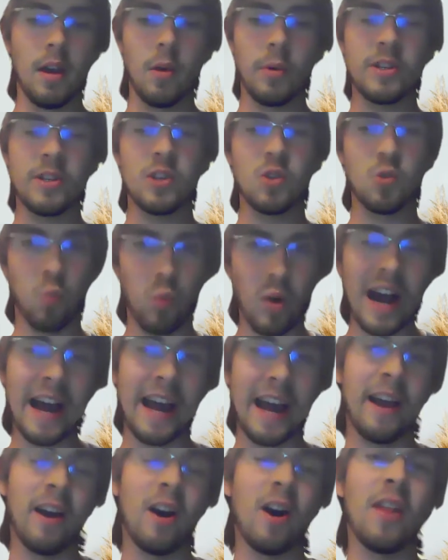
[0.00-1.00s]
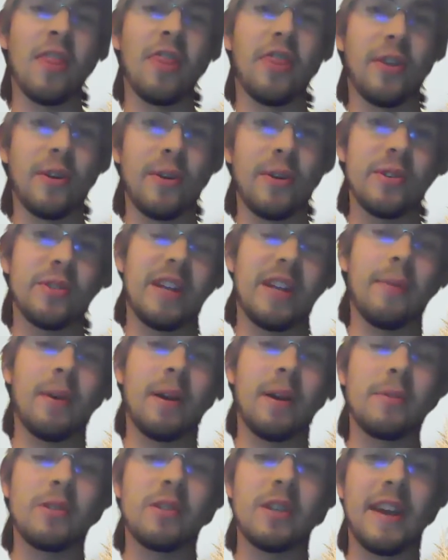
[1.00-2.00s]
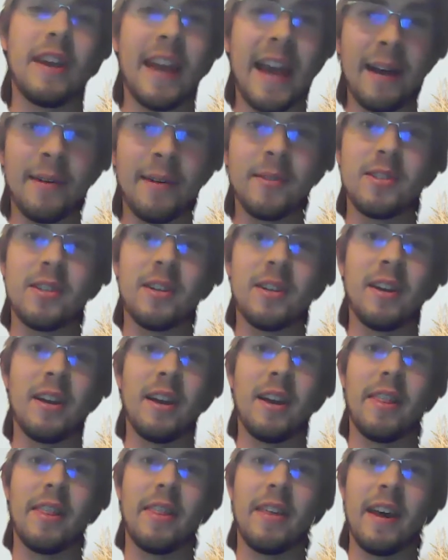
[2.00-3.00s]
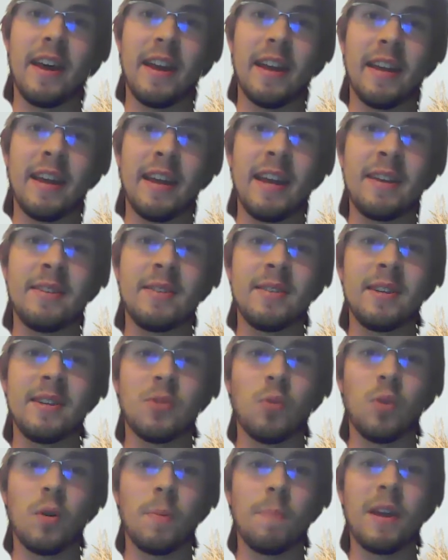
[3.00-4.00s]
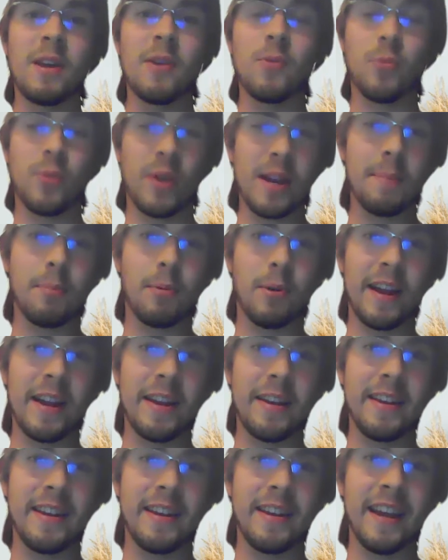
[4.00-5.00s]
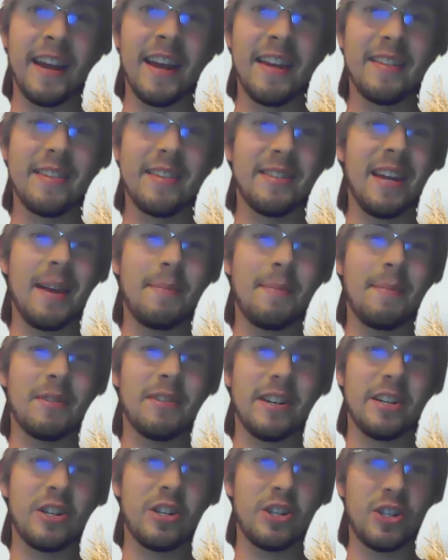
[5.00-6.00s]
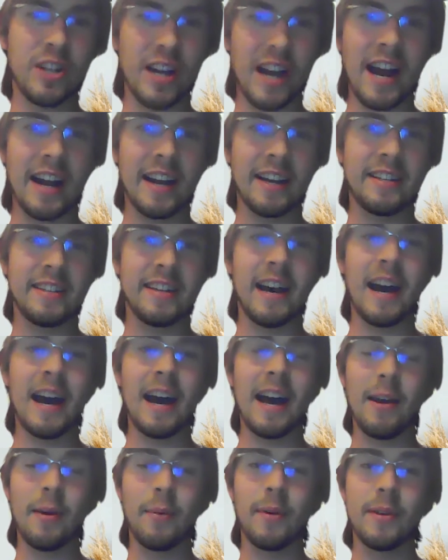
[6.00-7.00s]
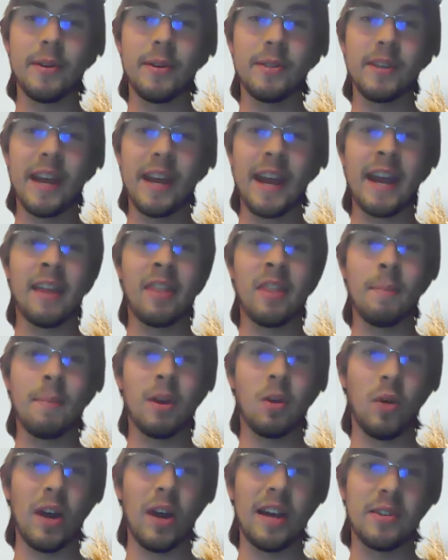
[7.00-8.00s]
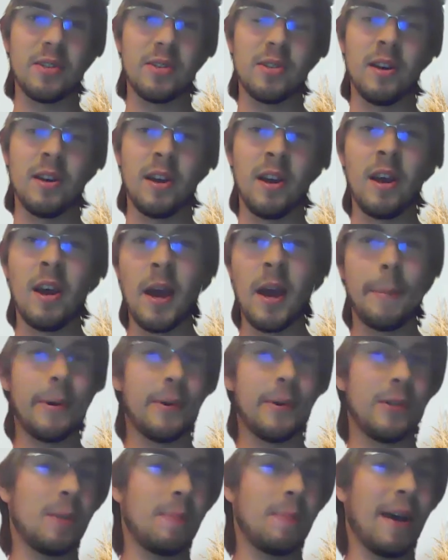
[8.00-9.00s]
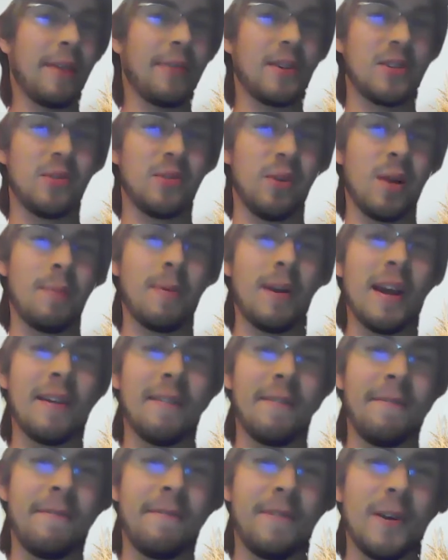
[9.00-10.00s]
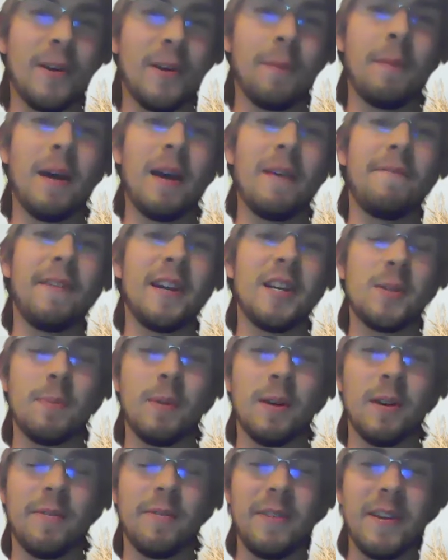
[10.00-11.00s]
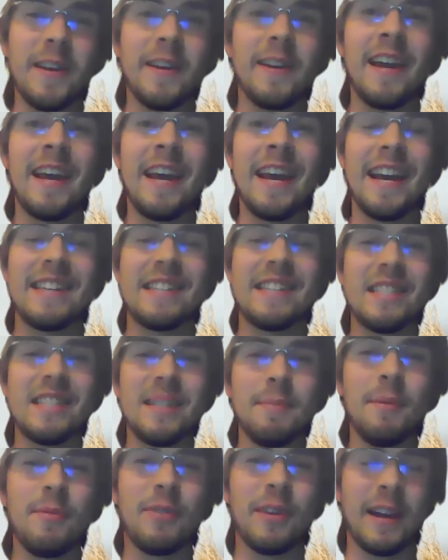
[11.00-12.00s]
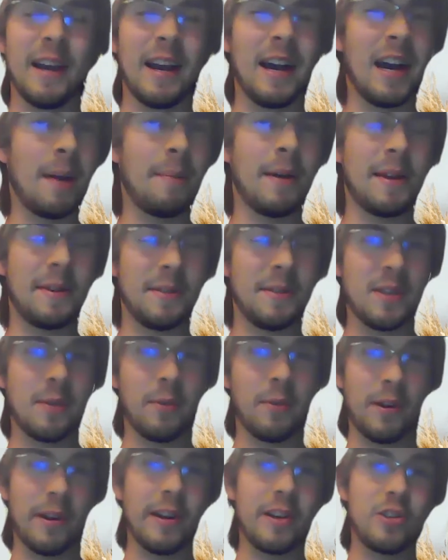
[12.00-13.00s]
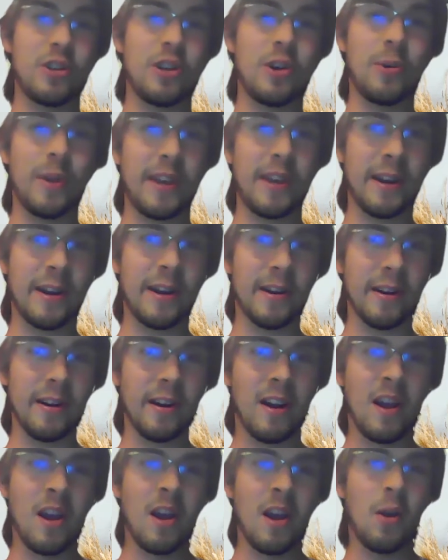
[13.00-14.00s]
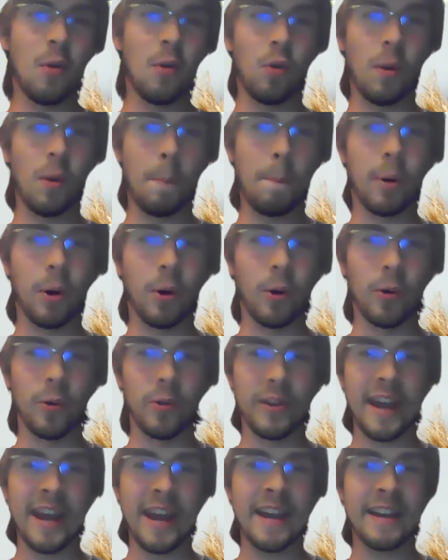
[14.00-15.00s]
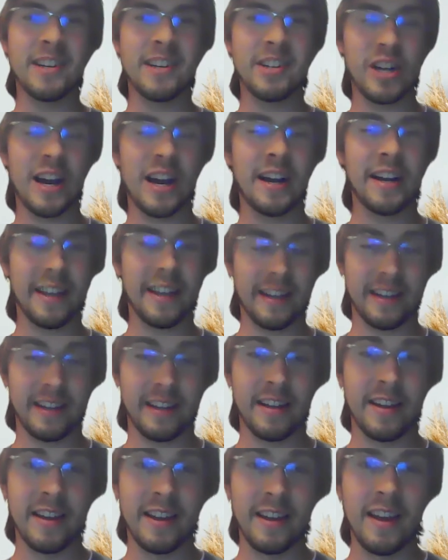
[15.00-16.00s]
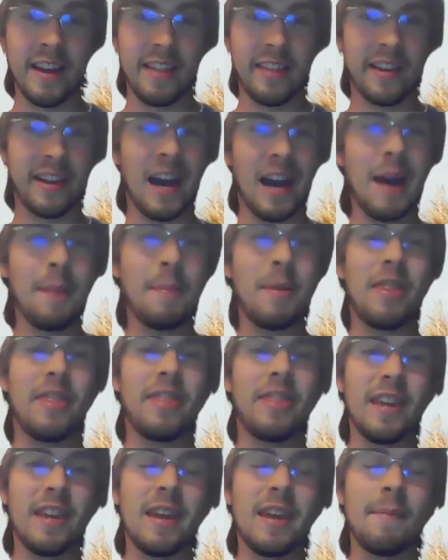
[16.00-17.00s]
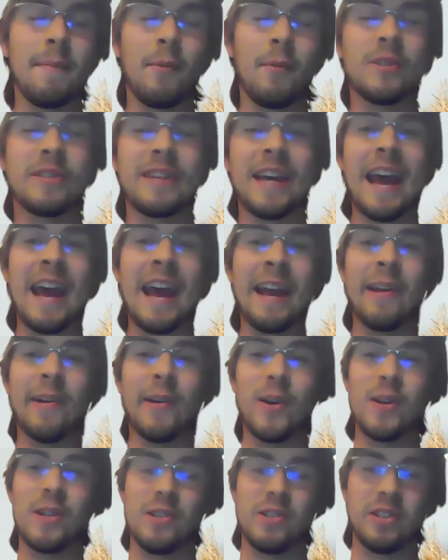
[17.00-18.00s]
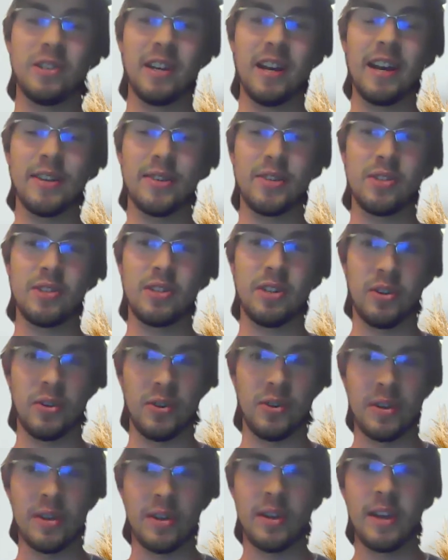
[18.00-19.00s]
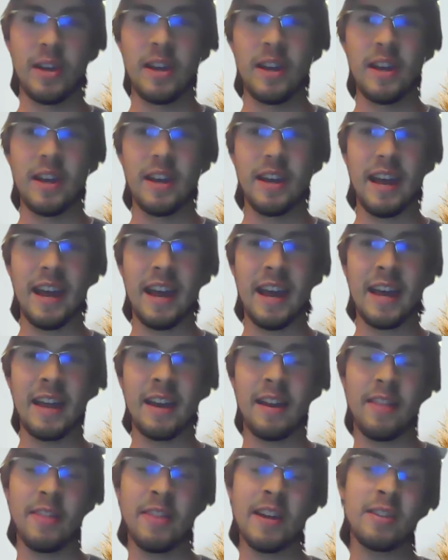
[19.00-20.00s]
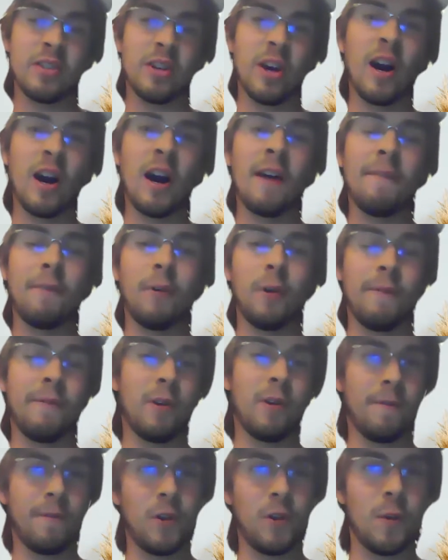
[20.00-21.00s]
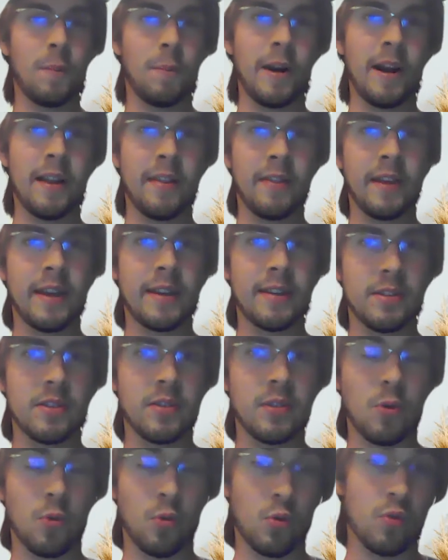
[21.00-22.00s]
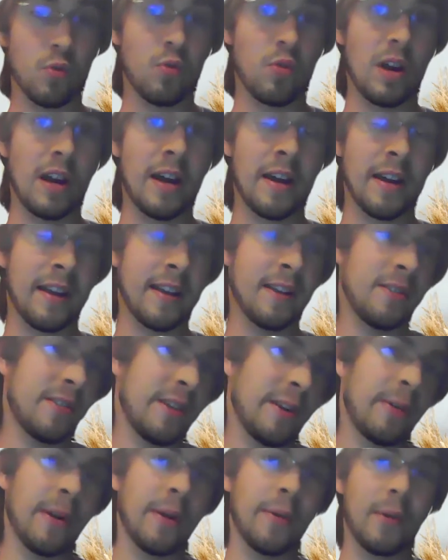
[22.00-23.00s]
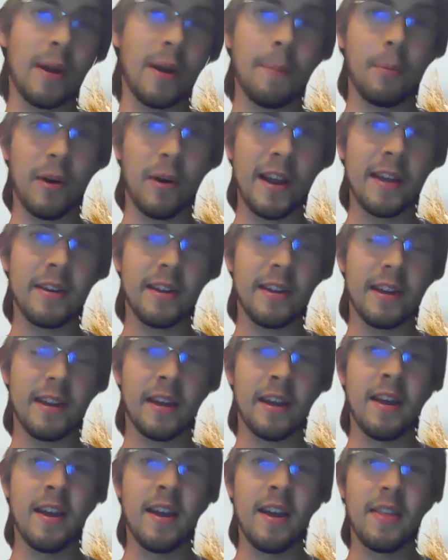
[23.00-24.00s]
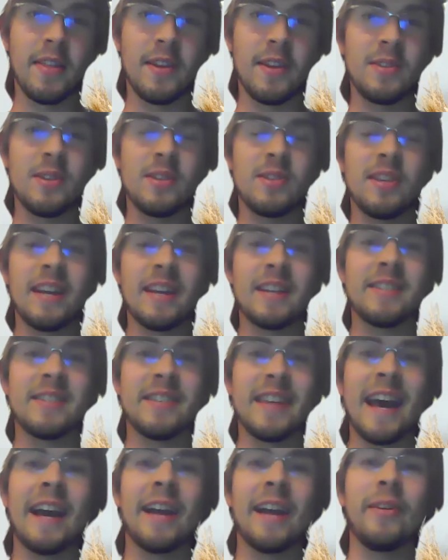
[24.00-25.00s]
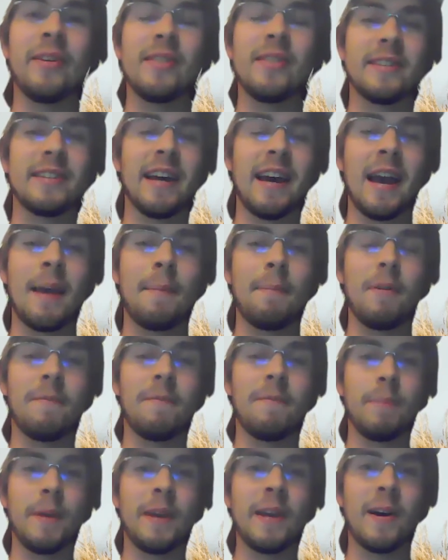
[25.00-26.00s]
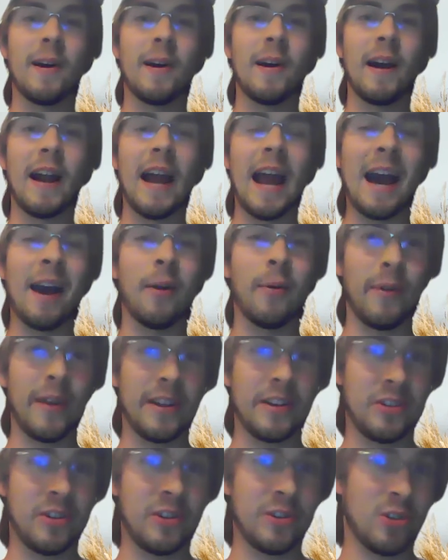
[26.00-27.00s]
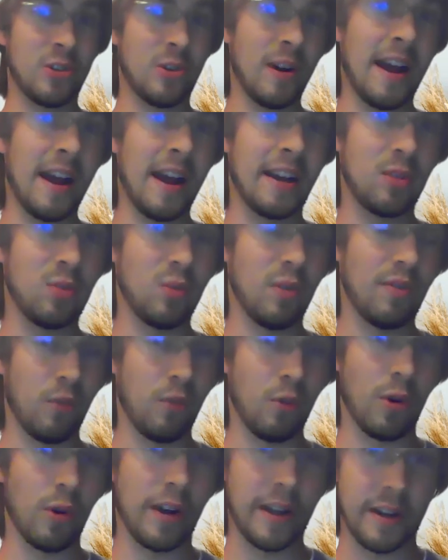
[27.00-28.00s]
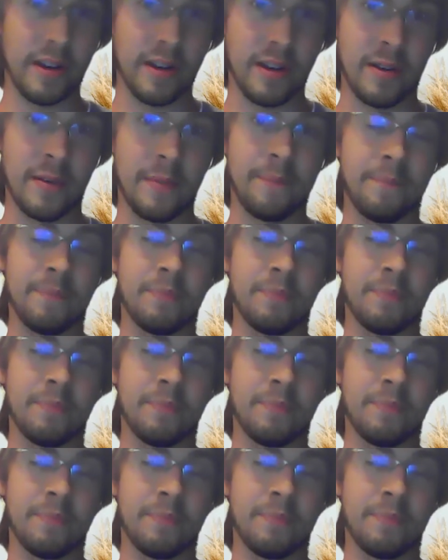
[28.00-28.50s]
Which is why on Thursday, when it was announced that Casey's would be rebranding, this came as a shock to Iowans and the Midwest. Posts about this rebrand filled my Facebook feed, and some of the comments that we're going to show here were bold and shocking. The common theme was anger and disgust. And that's awful. If you're a food brand that's considering rebranding, this is exactly the type of PR outrage you're trying to avoid.